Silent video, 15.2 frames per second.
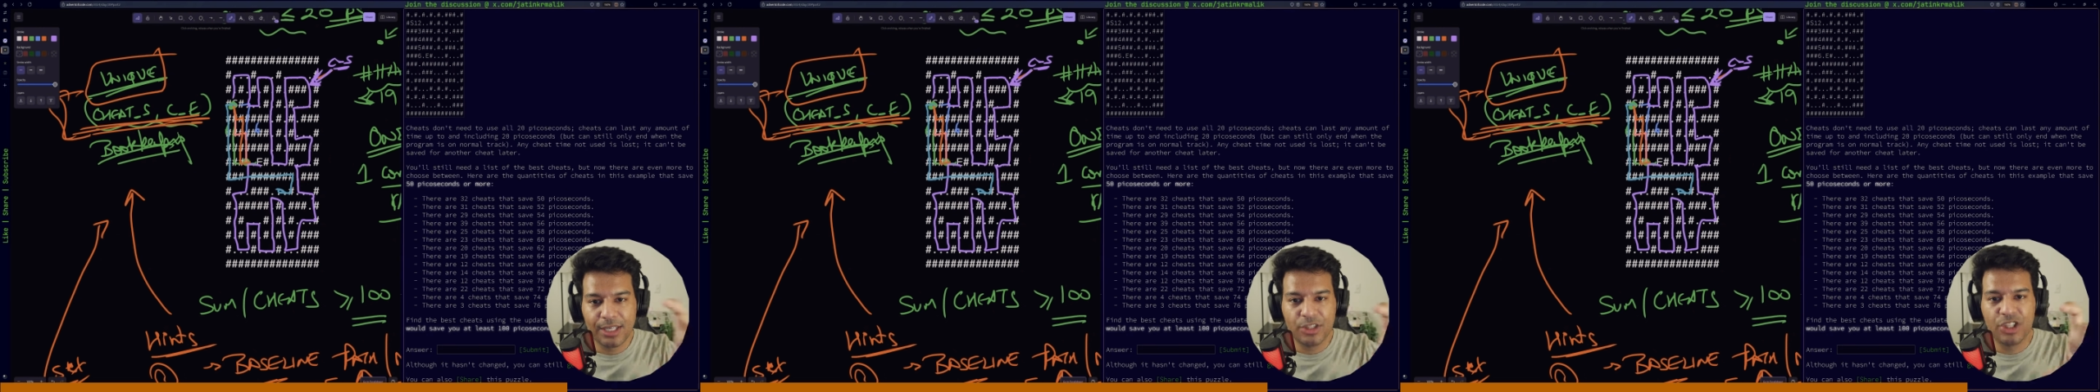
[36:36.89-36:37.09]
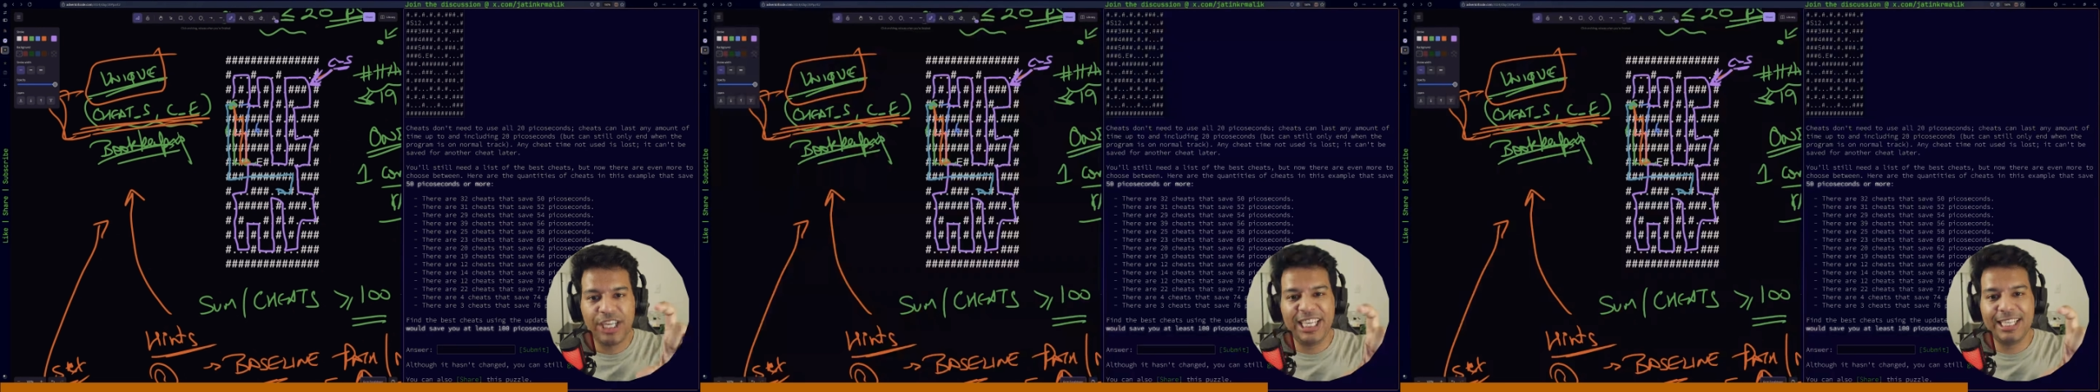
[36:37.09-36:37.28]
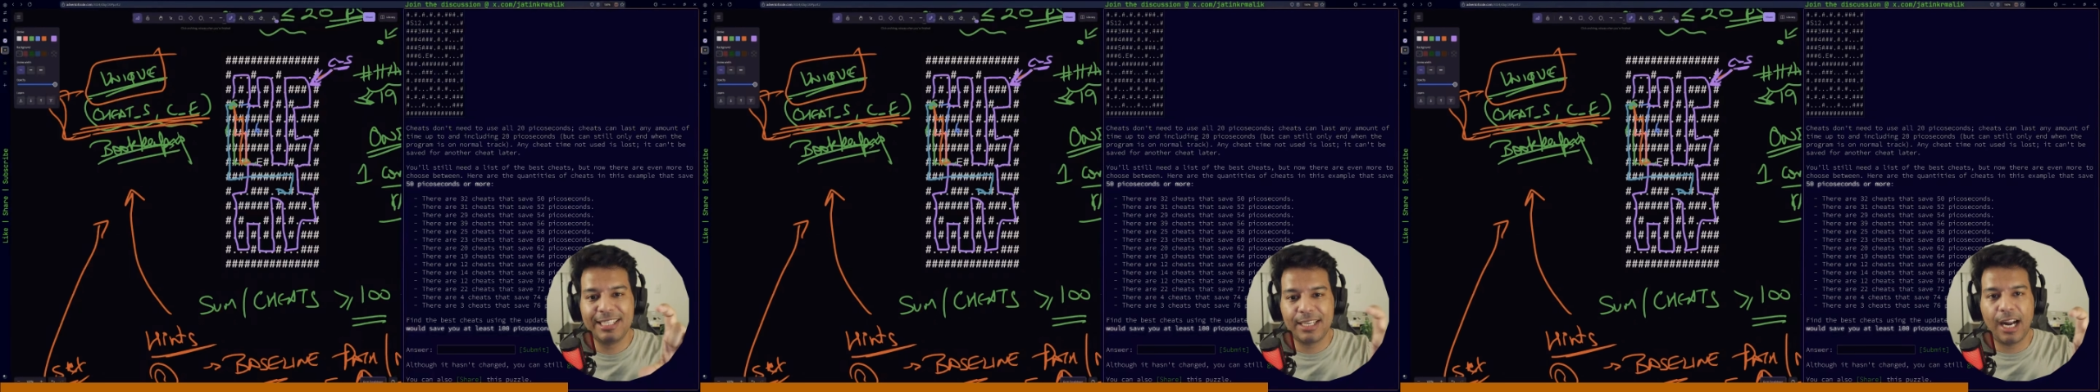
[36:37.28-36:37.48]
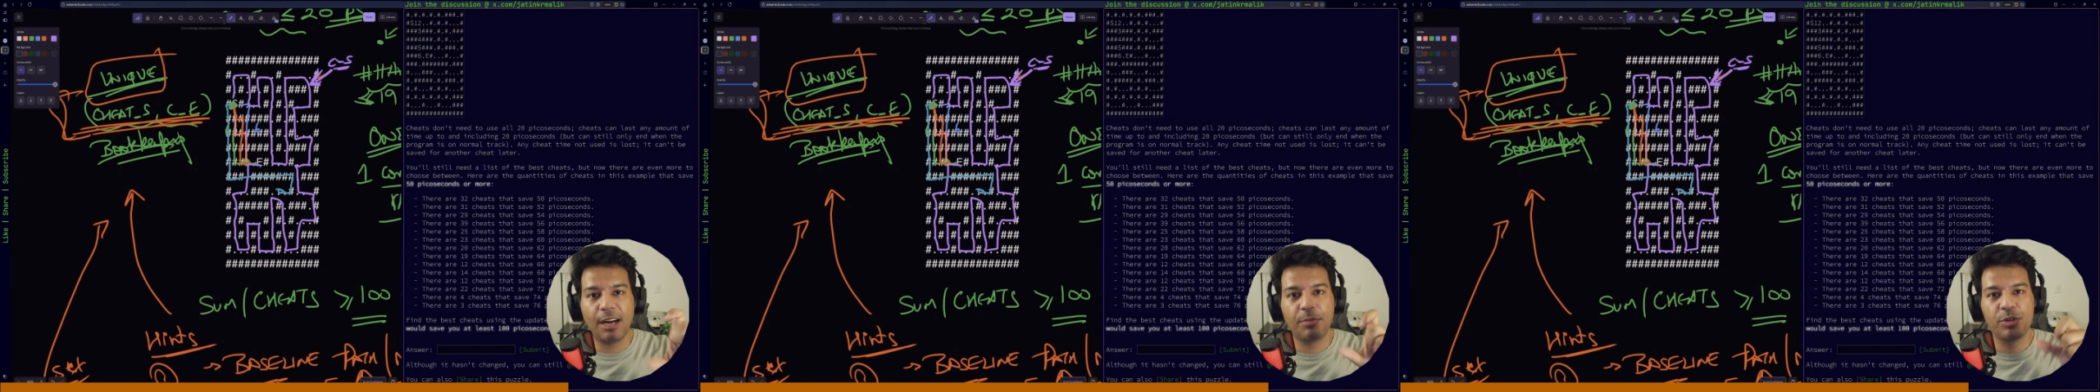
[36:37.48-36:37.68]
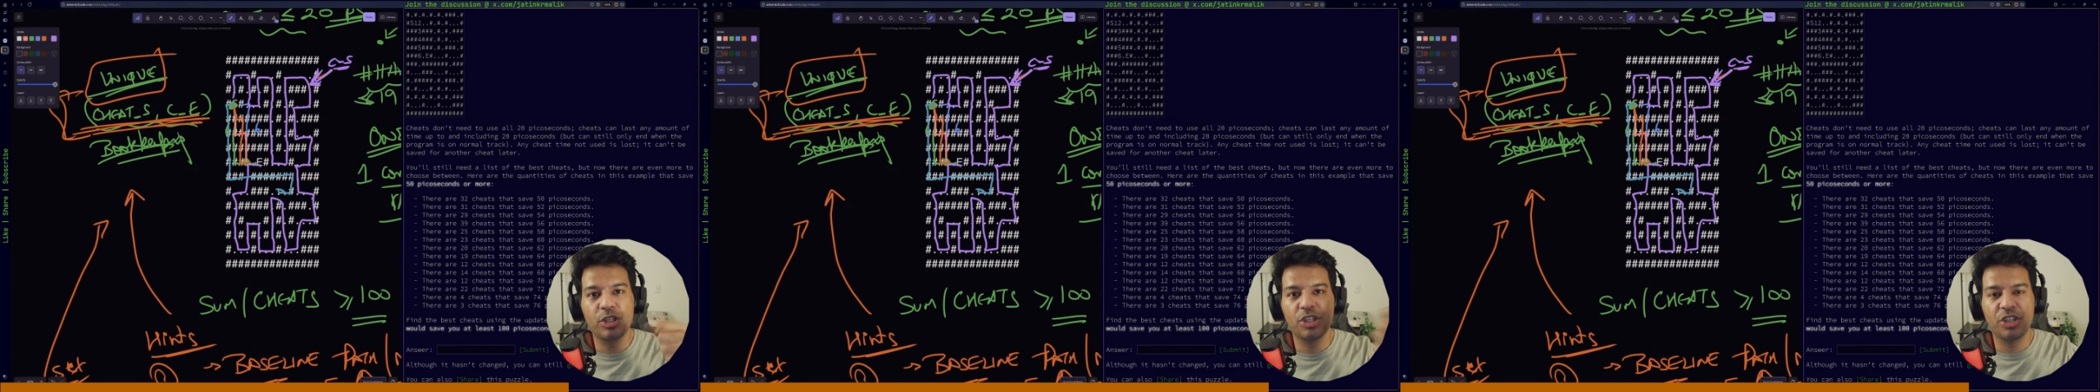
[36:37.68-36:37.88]
cheat
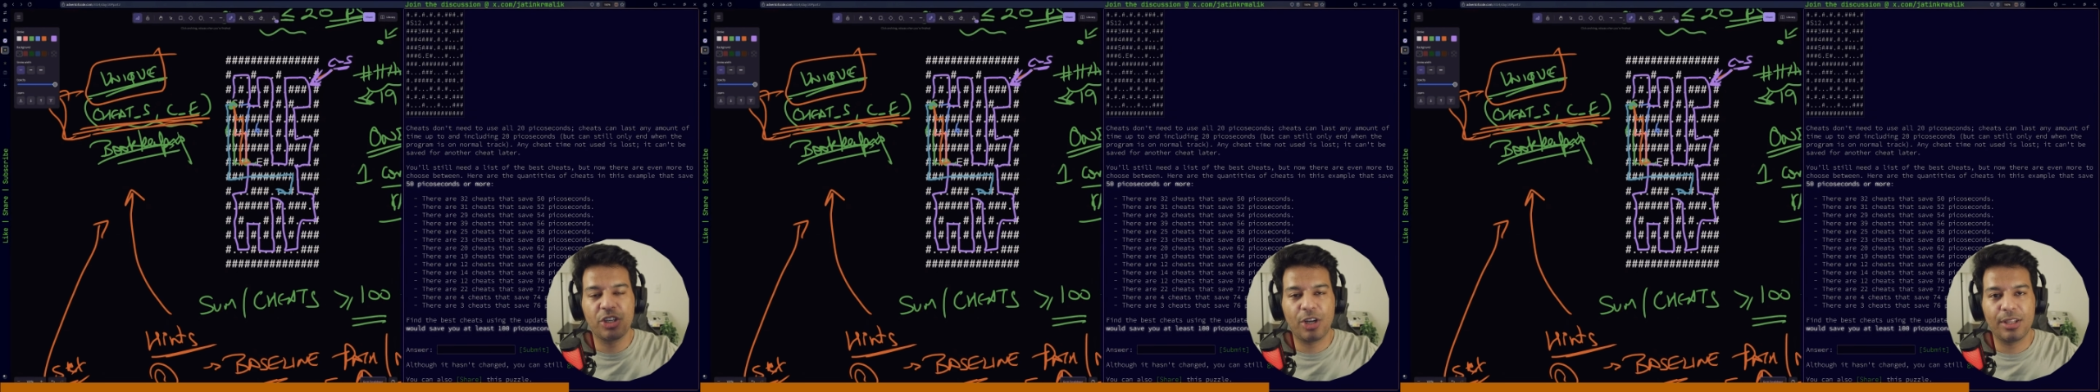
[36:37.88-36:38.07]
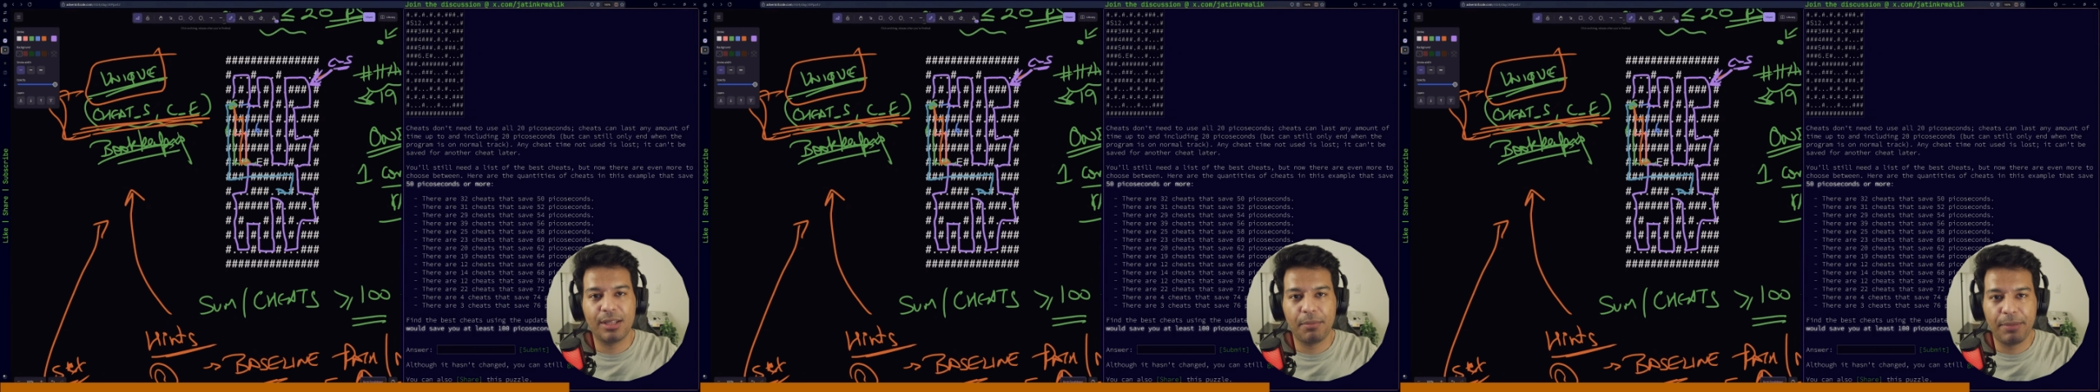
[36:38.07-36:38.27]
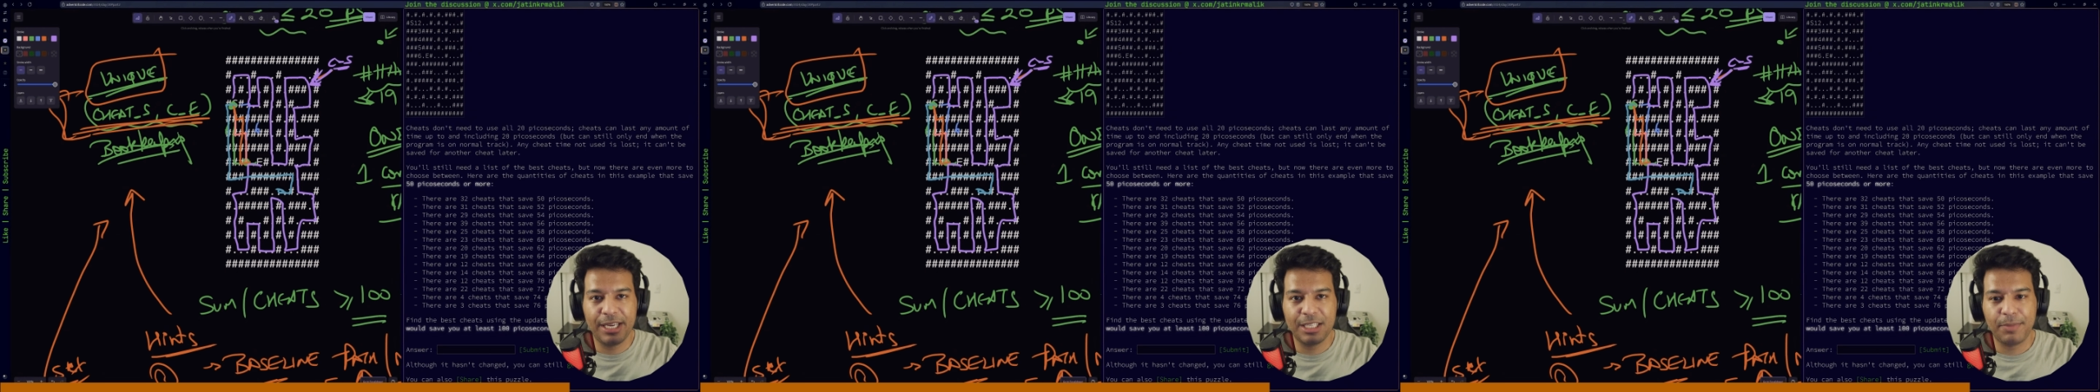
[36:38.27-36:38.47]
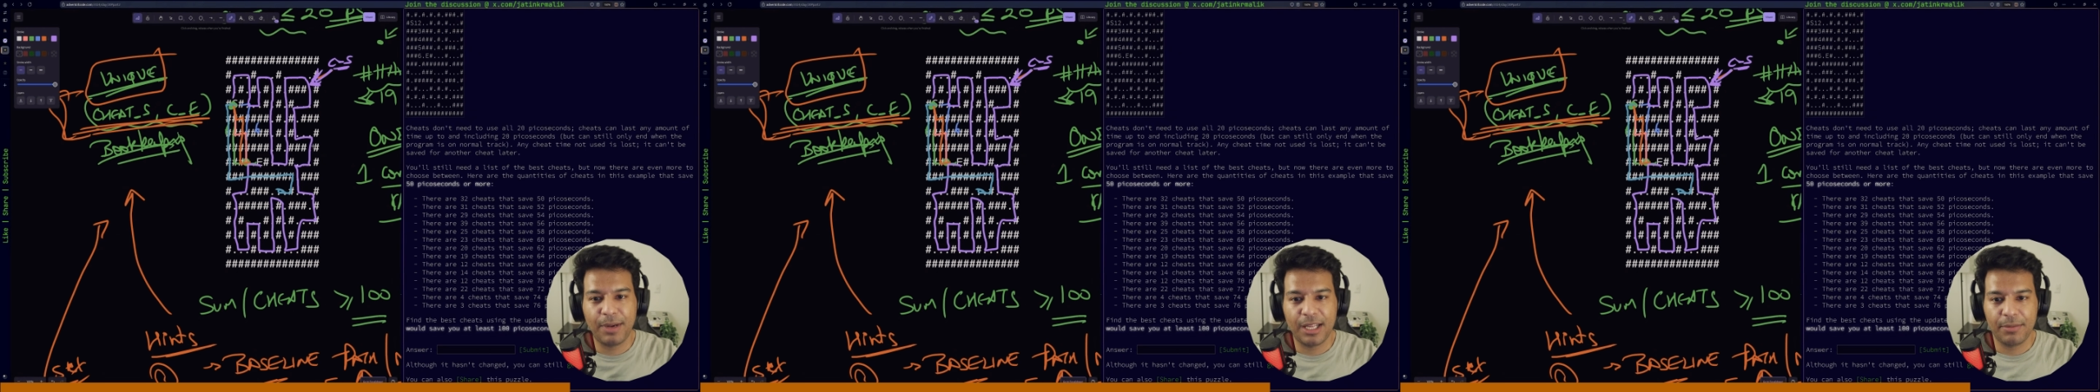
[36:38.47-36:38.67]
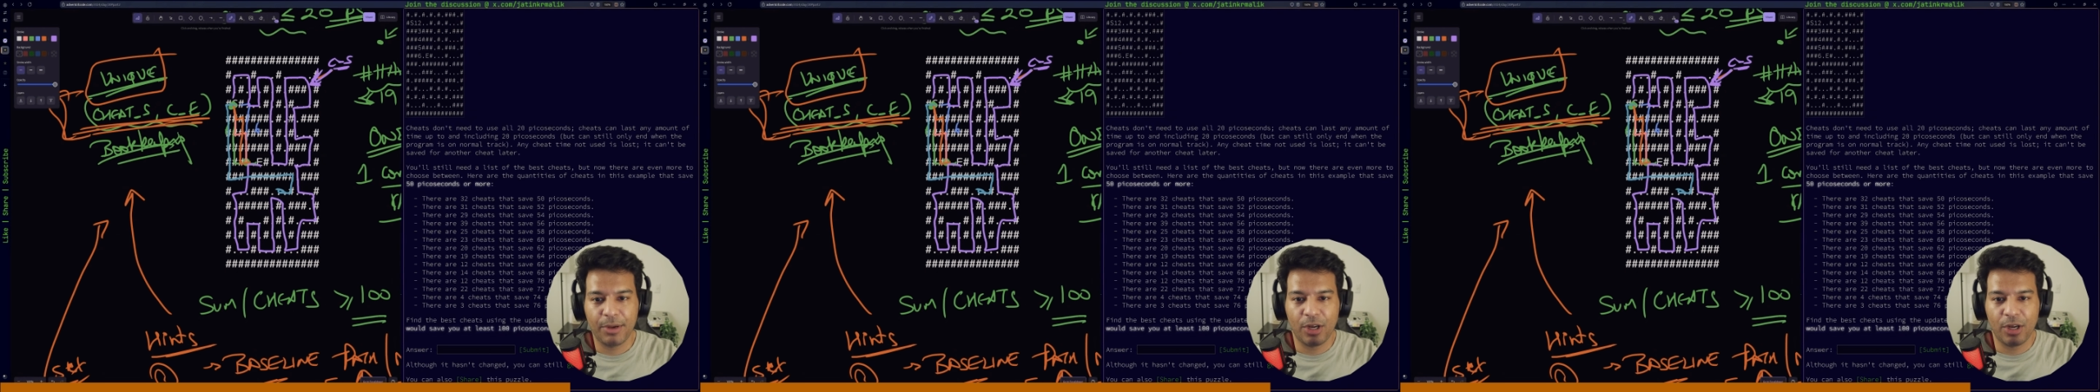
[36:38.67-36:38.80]
start position on the base path.